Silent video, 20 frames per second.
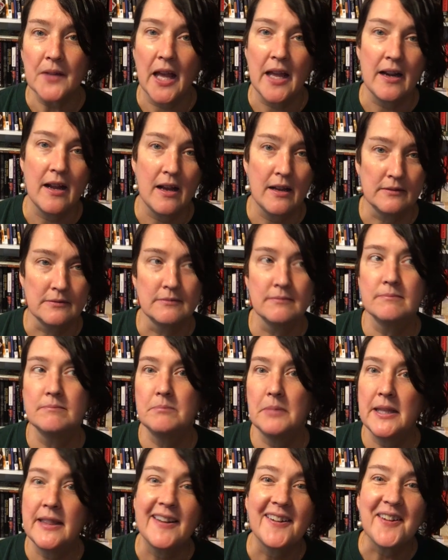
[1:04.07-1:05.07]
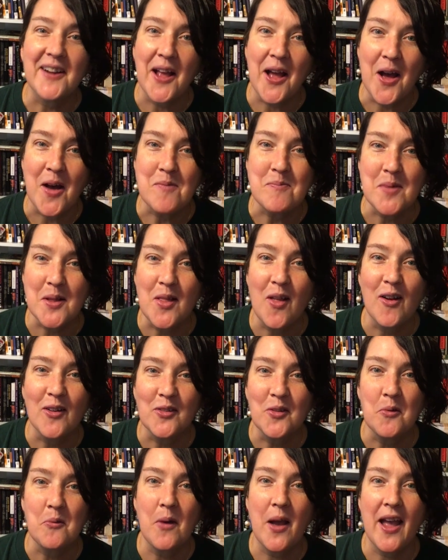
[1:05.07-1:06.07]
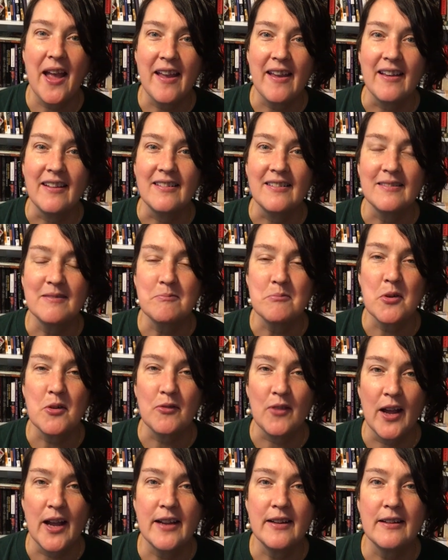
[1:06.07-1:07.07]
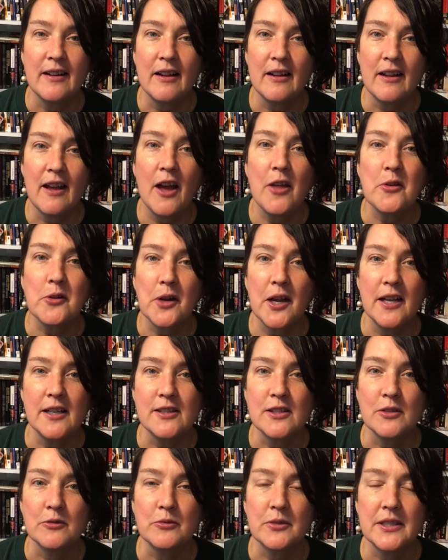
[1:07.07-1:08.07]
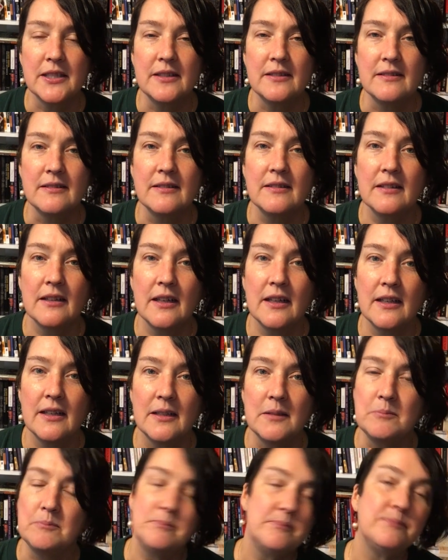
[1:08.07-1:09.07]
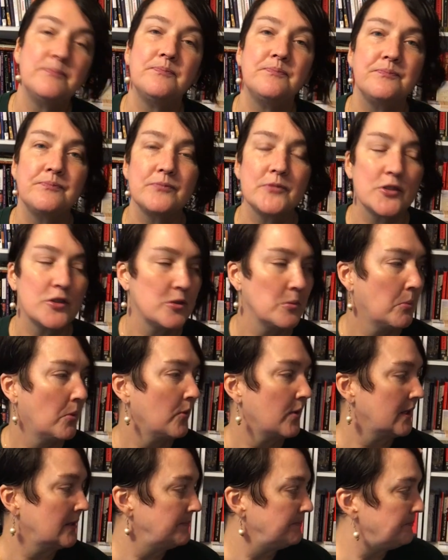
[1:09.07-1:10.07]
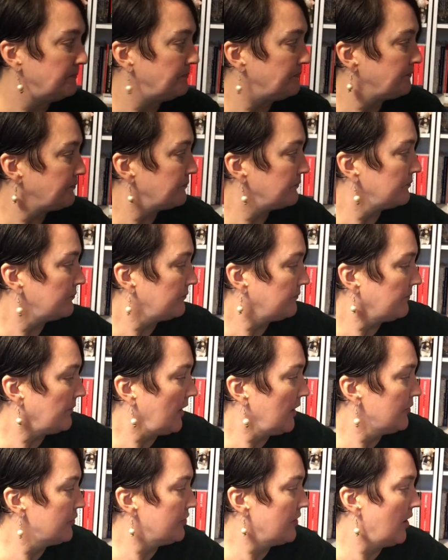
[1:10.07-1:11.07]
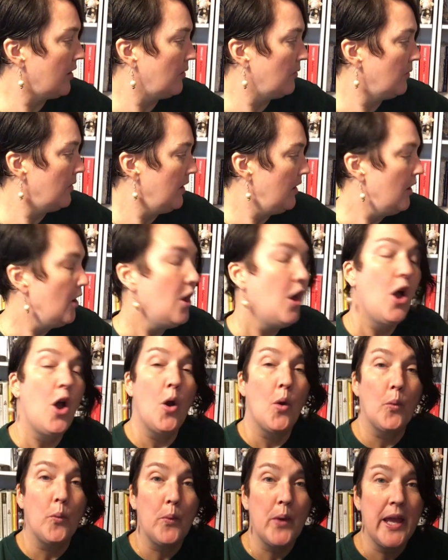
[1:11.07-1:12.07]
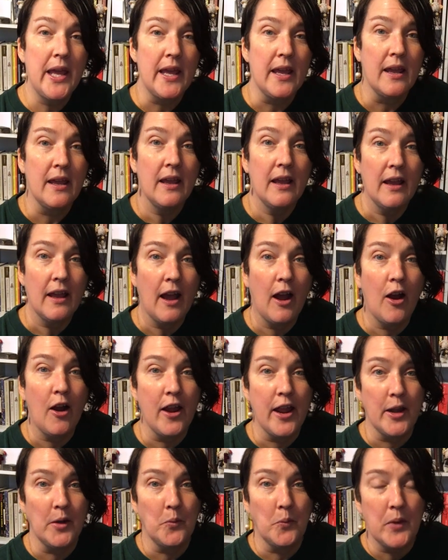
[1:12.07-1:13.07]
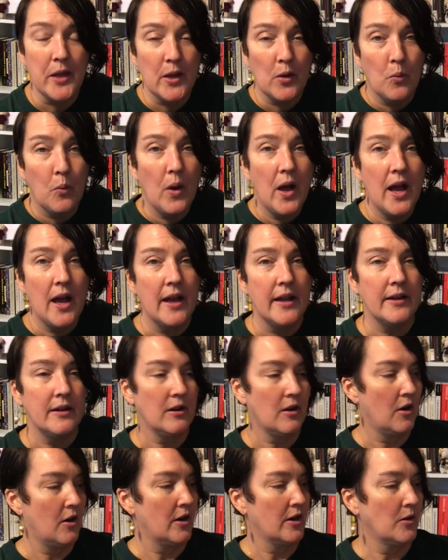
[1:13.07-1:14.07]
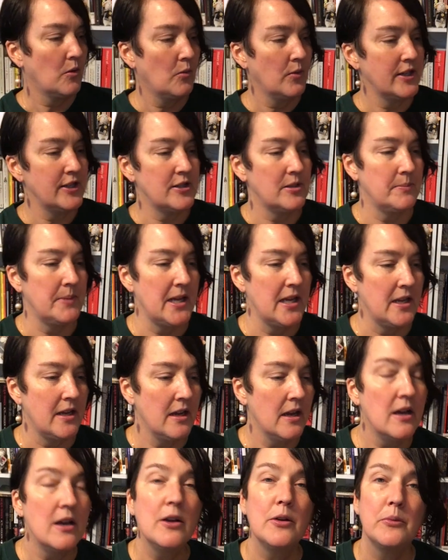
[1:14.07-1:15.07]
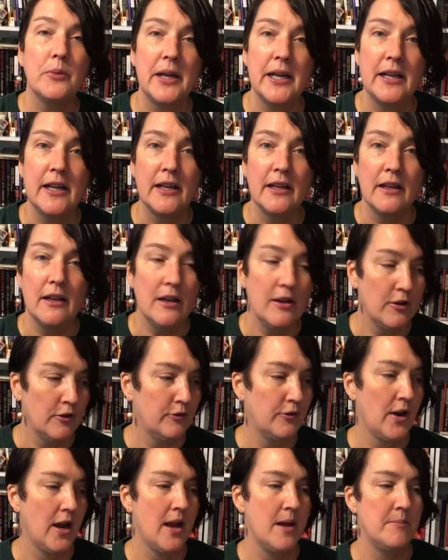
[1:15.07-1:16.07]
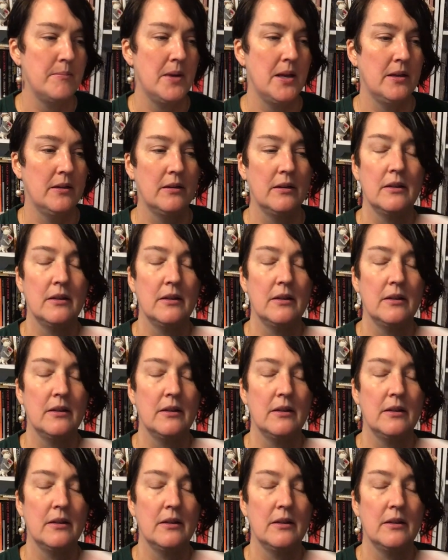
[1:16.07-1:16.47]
and I'll be there to help along the way and provide other kinds of written support. So we, in week 1, are going to be reading from